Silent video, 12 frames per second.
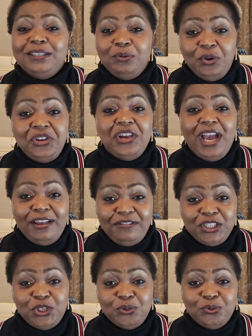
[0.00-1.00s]
when you're
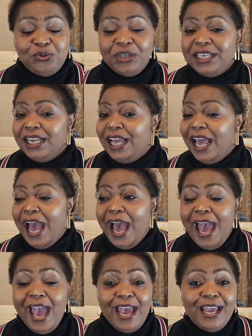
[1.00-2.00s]
having children
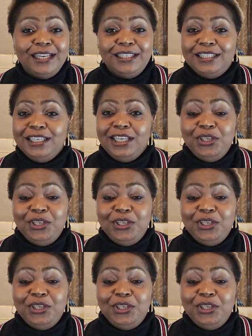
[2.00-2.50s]
and